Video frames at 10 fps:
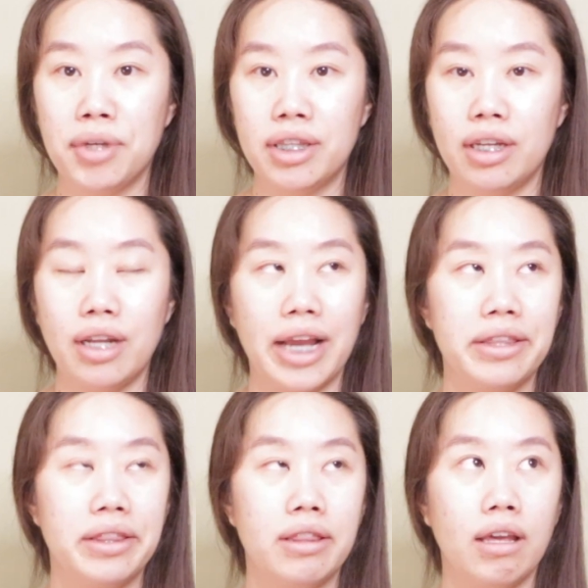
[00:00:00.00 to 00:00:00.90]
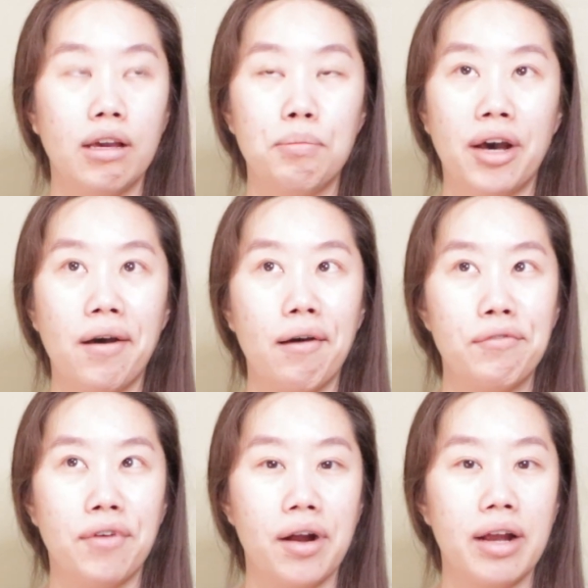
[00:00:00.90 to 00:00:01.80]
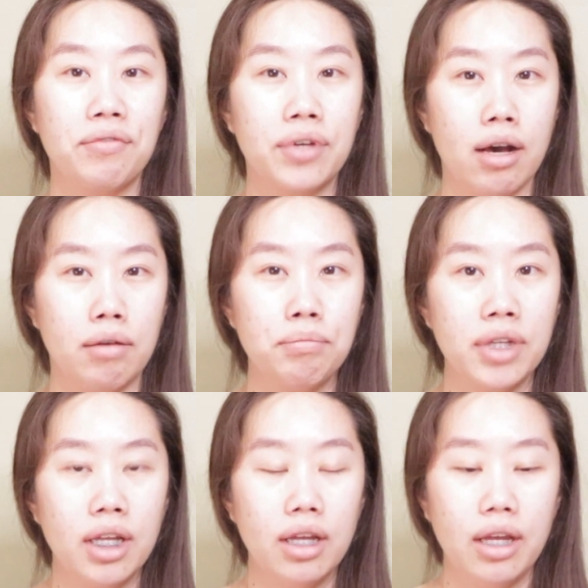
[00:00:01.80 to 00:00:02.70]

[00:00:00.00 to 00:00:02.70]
But then I think about how far I've come,